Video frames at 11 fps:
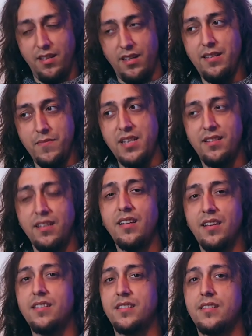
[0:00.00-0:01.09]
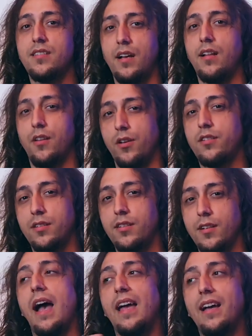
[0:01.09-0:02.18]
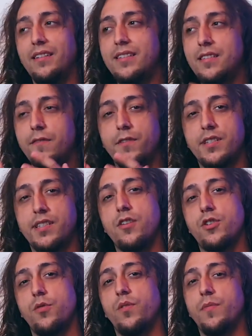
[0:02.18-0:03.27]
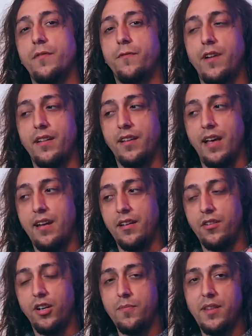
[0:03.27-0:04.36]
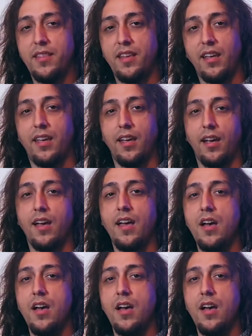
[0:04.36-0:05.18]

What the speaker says: I mean, it's a lot. I had this conversation with my friend, and it got me thinking,